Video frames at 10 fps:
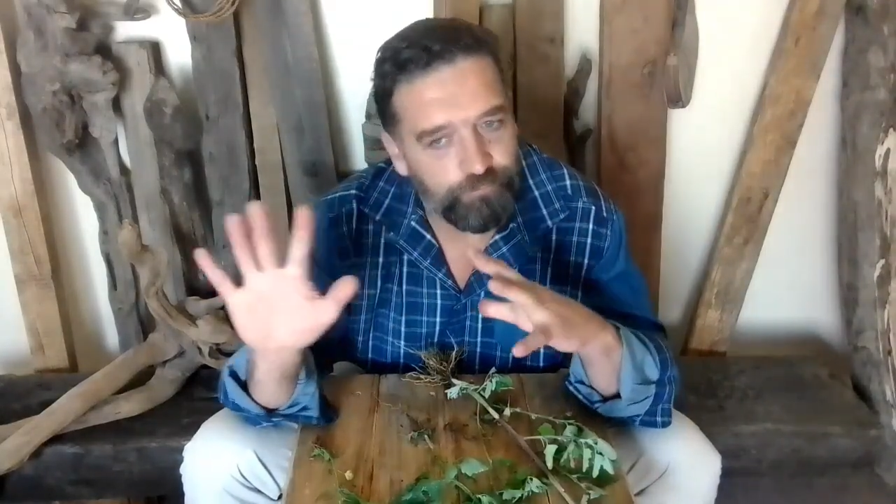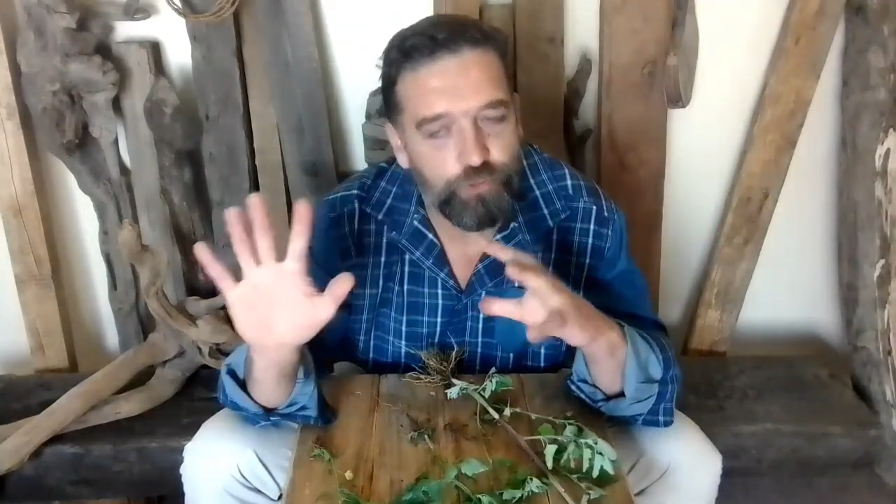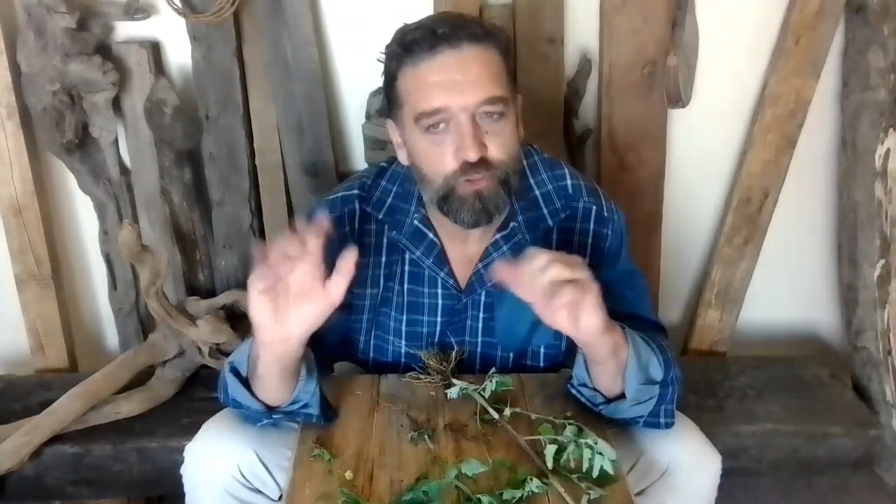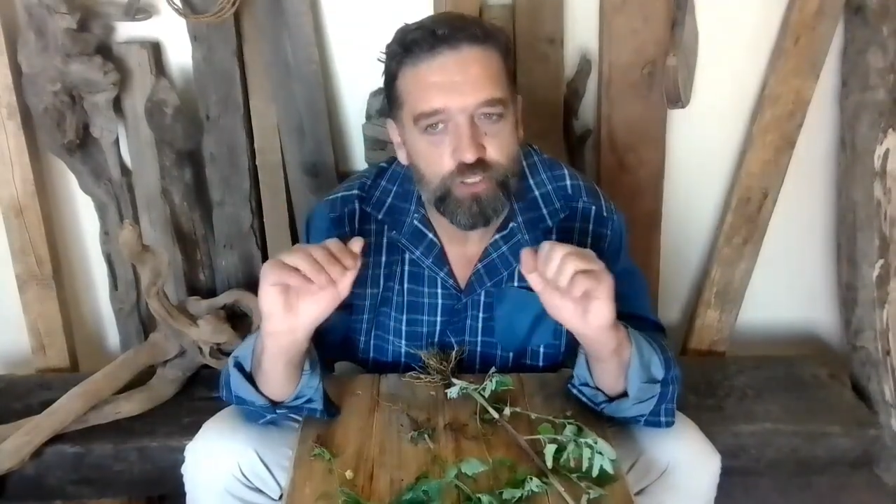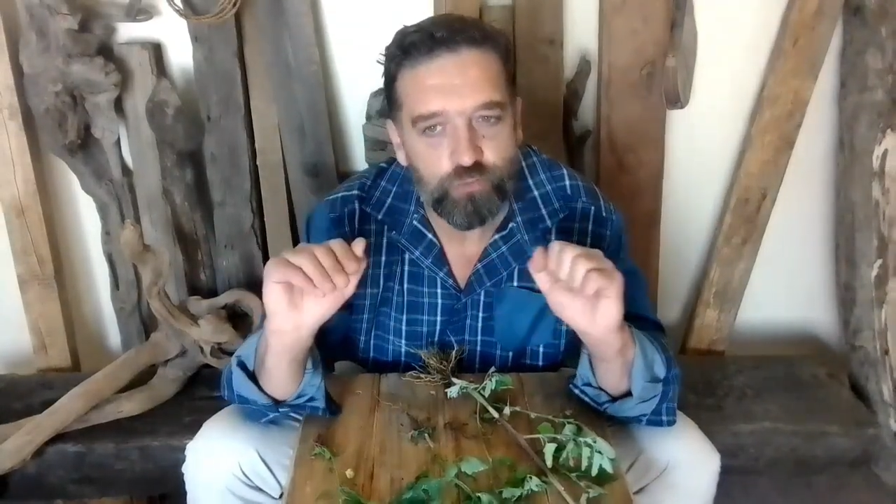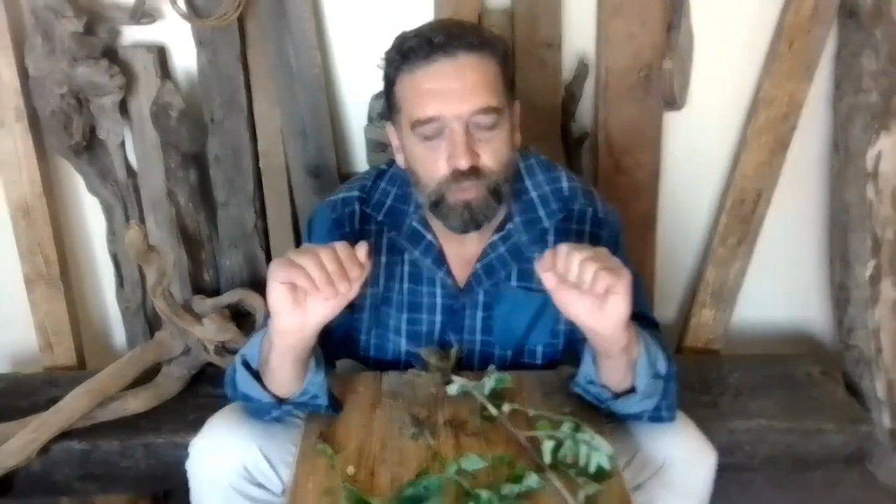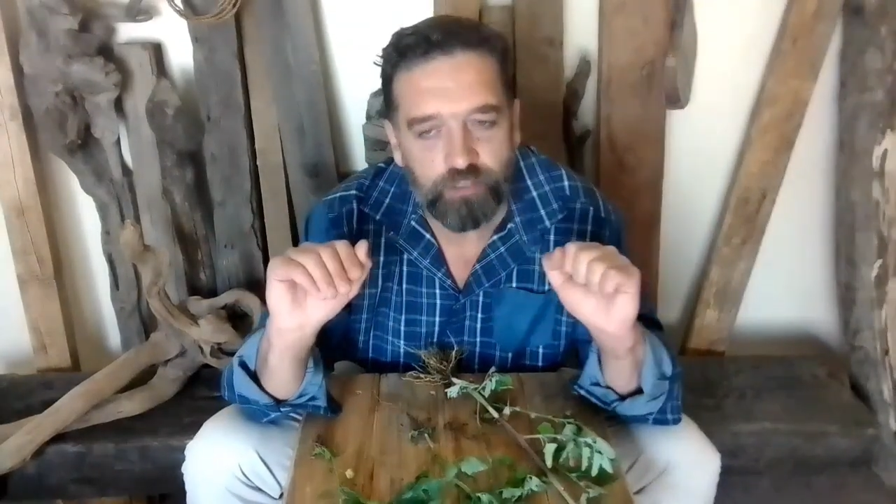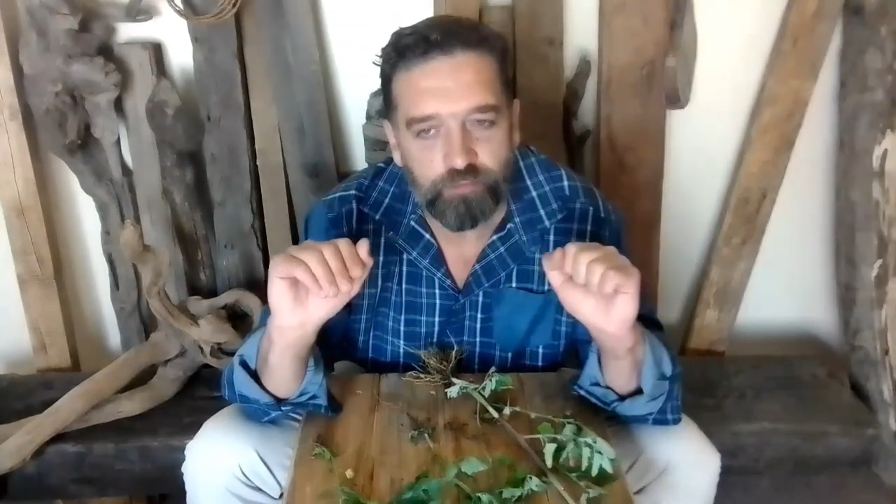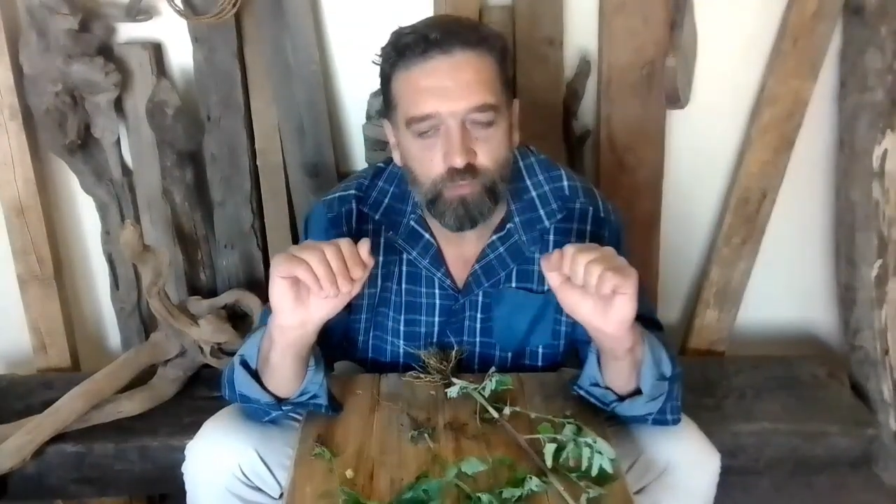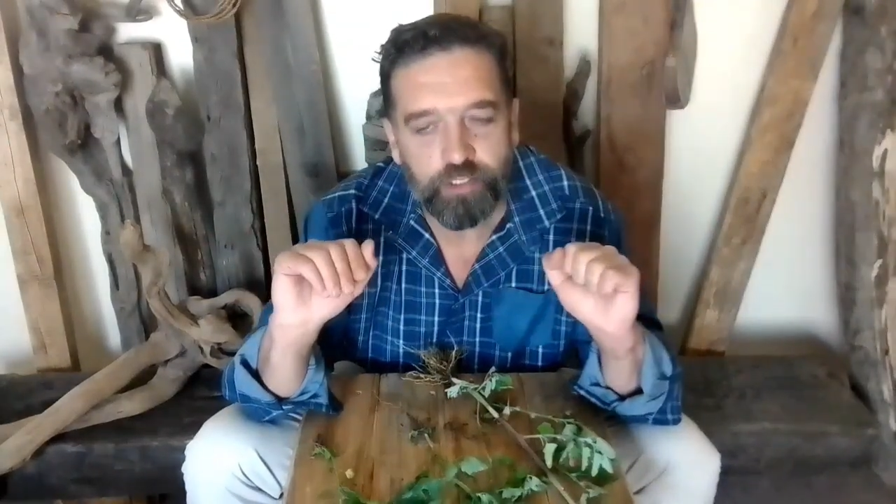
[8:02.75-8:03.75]
use in
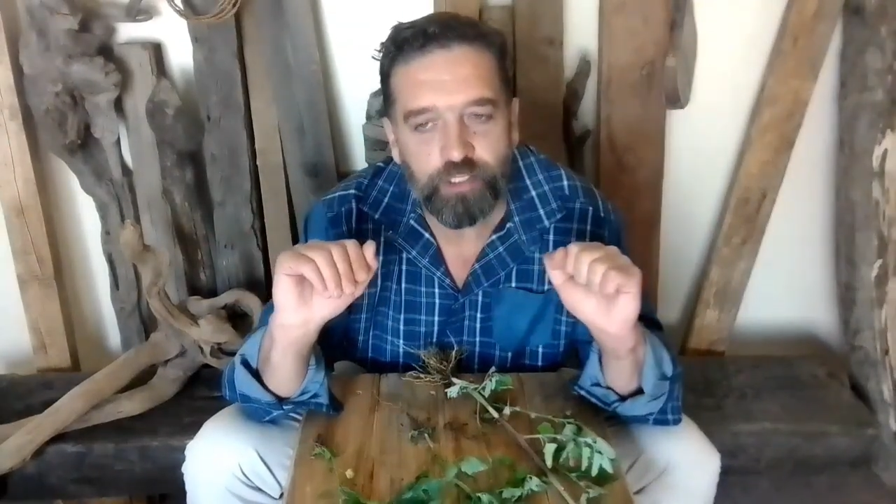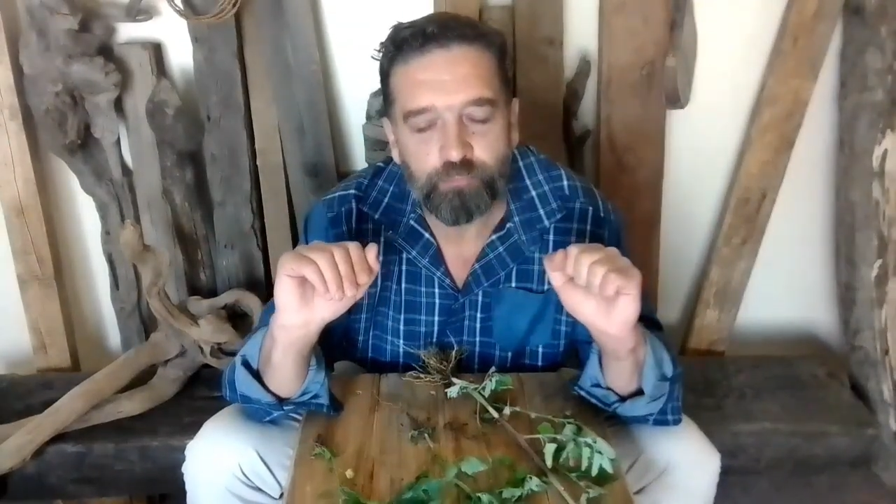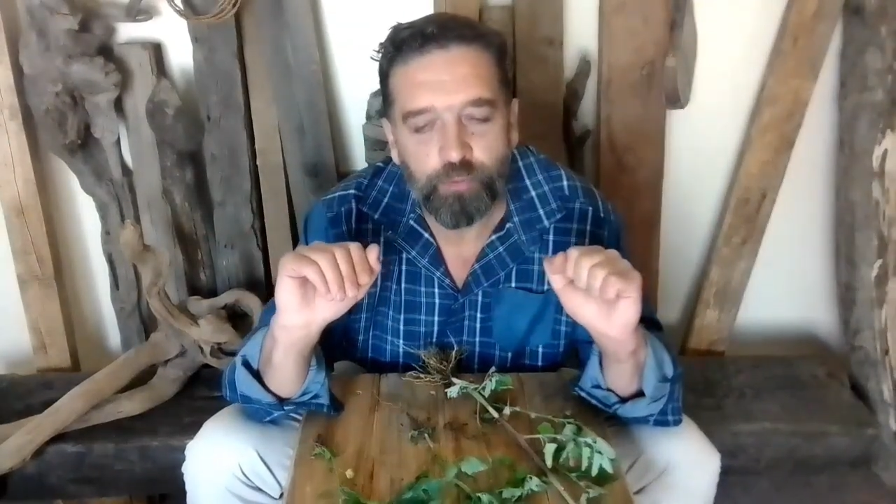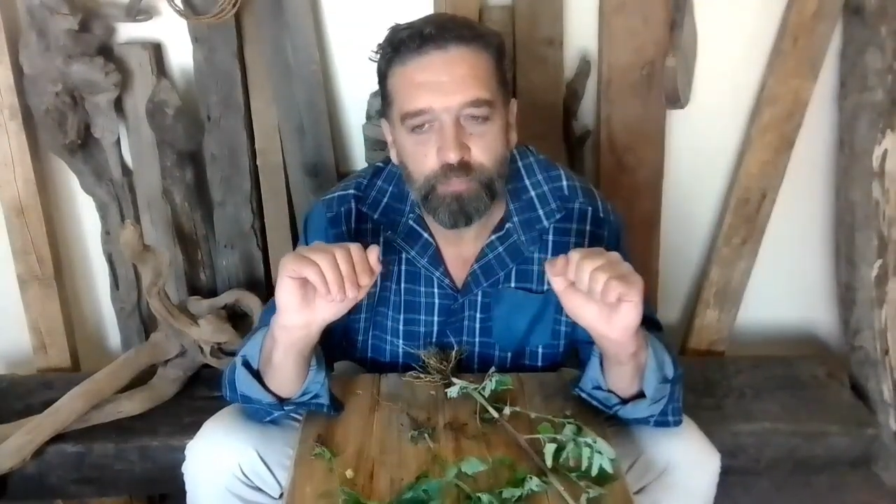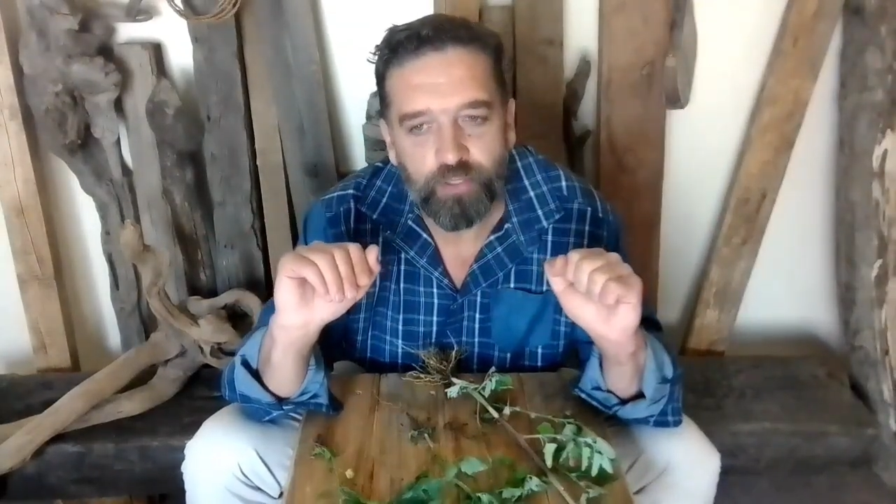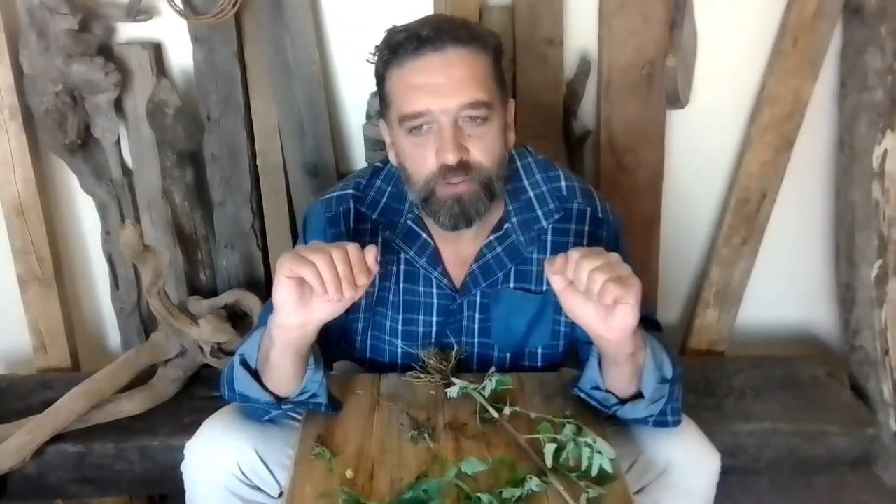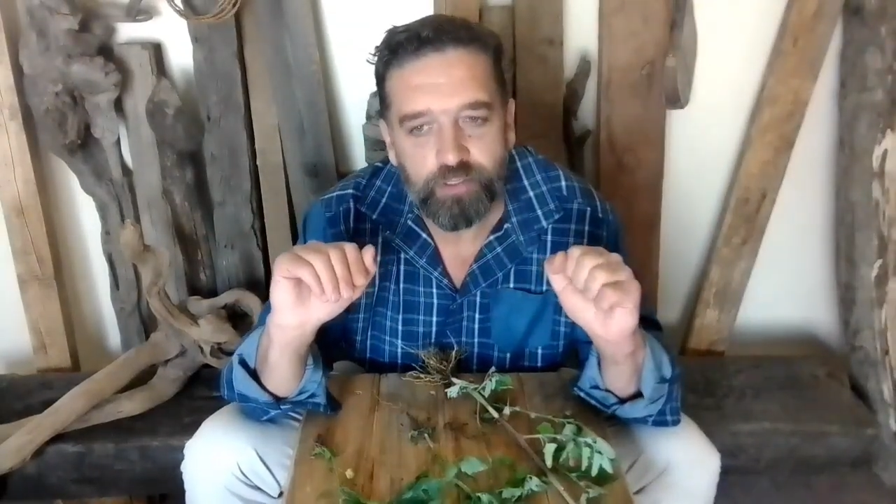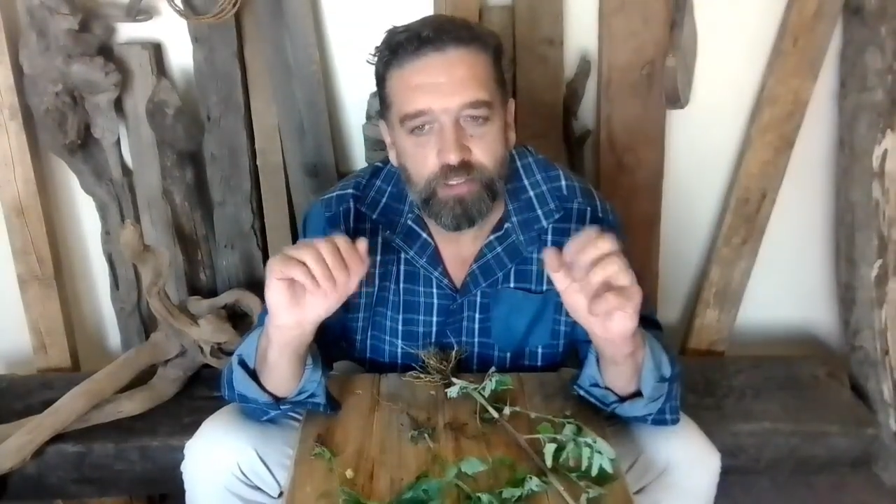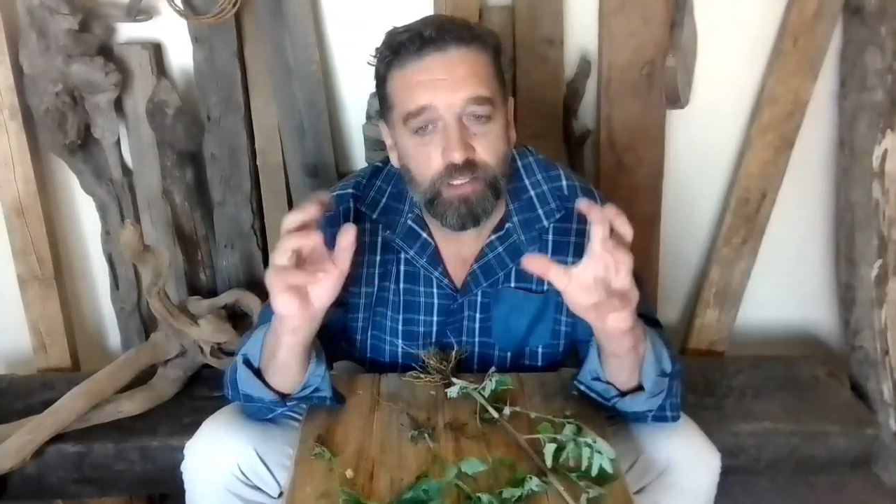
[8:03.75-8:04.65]
whatever way they prepare it.